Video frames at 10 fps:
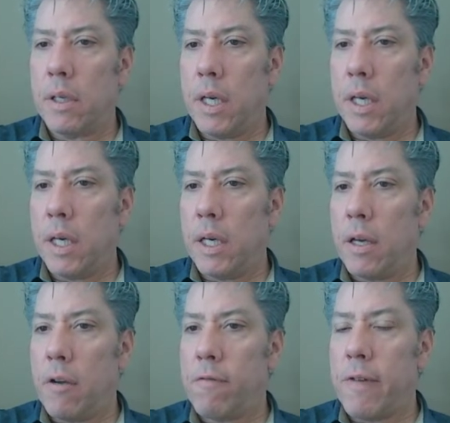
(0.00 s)
uh,
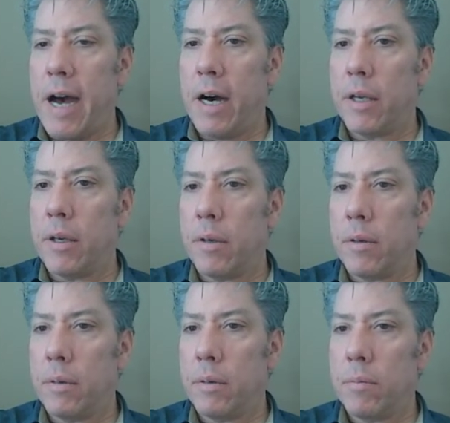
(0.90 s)
a
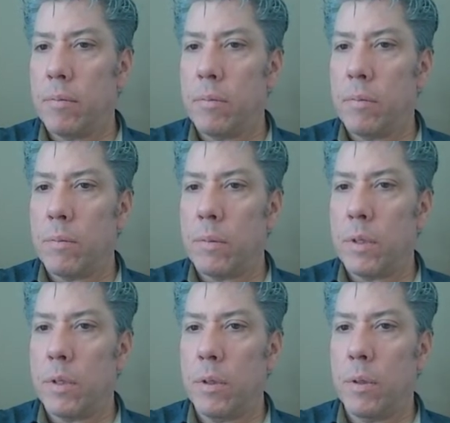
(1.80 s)
value
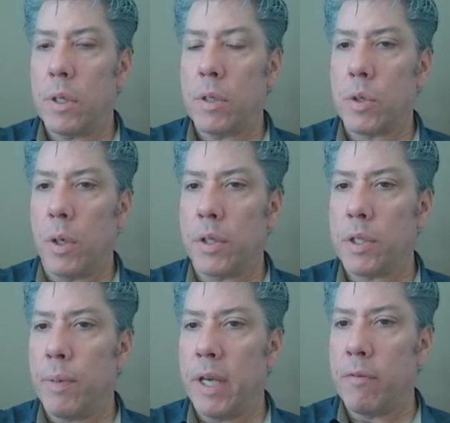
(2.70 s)
to control the
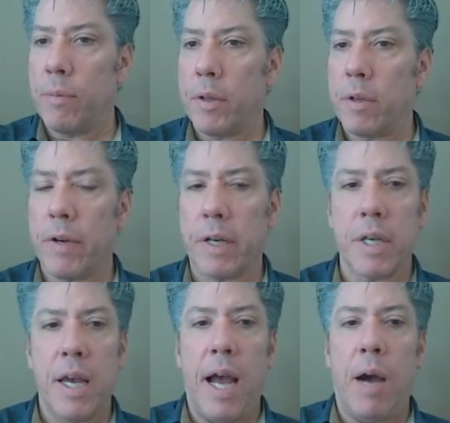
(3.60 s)
speed of both
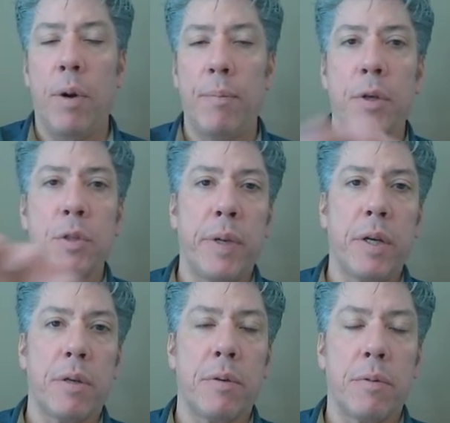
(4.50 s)
conveyors. I want both,
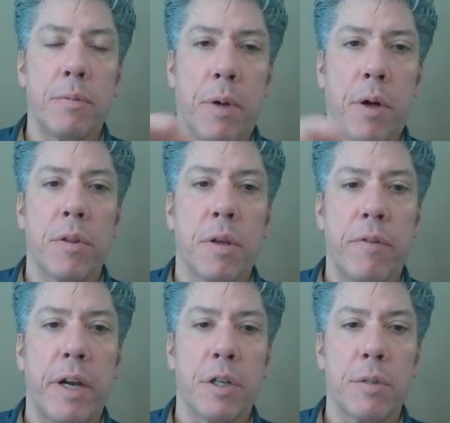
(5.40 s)
speed, both
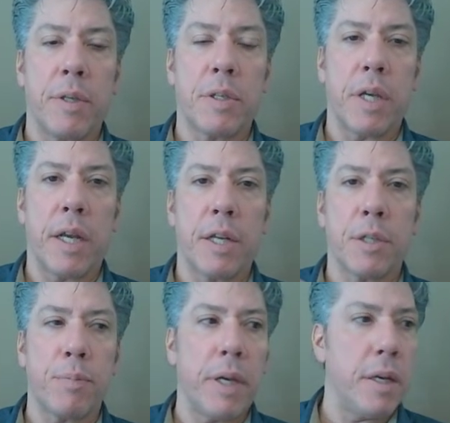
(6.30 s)
conveyors to be set at a
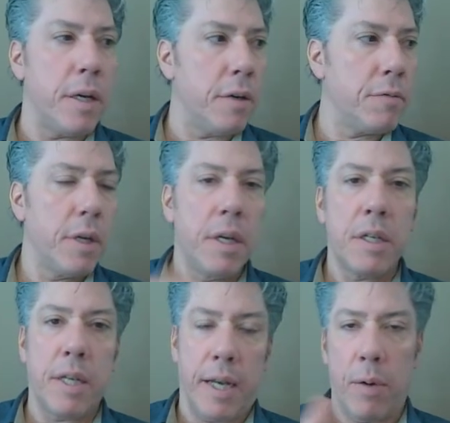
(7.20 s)
speed of
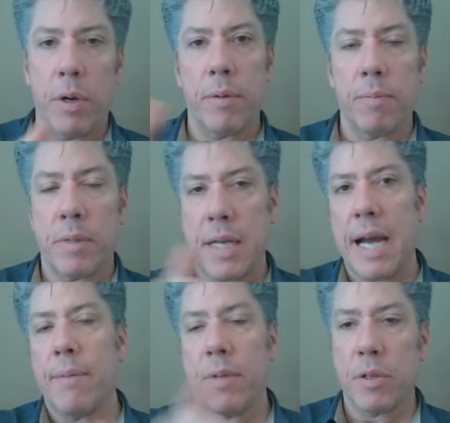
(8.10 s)
10. I want to
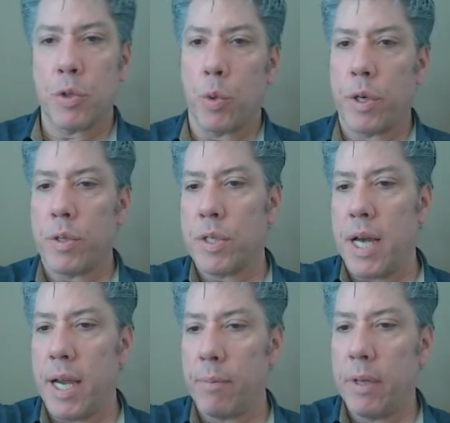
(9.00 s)
time the shortest
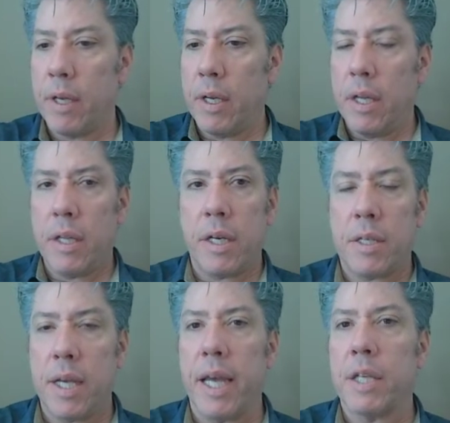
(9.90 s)
time that
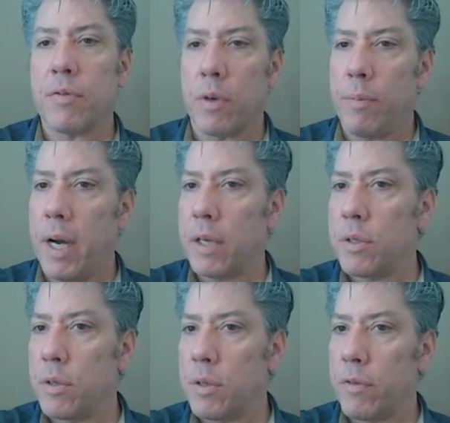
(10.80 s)
it takes for a box
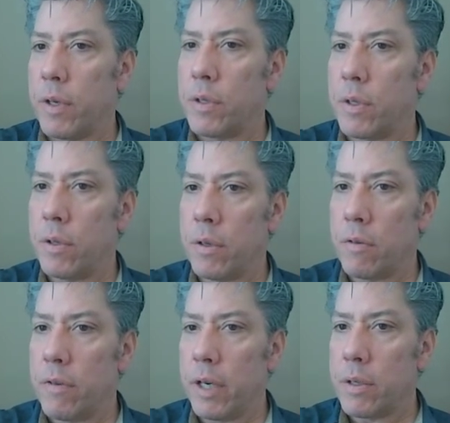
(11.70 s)
to traverse the two
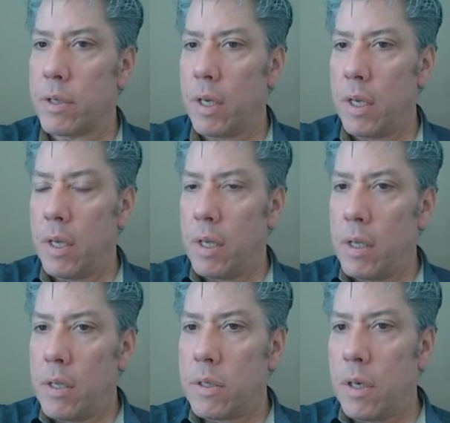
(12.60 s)
conveyors.
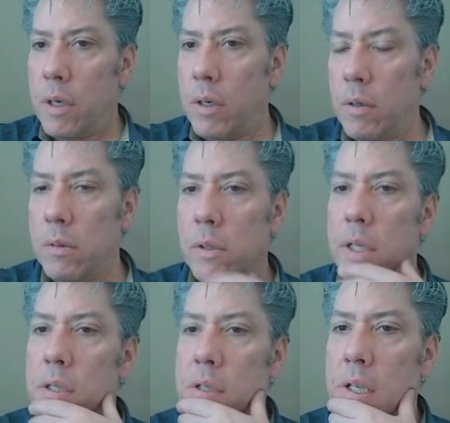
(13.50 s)
So
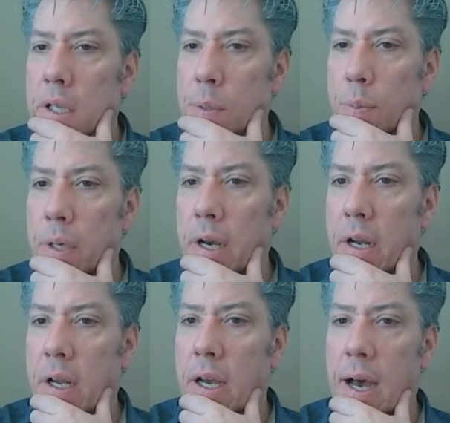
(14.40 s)
let's see, let's put
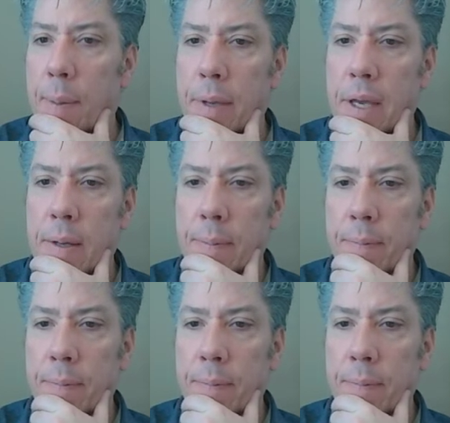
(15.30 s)
in a copy.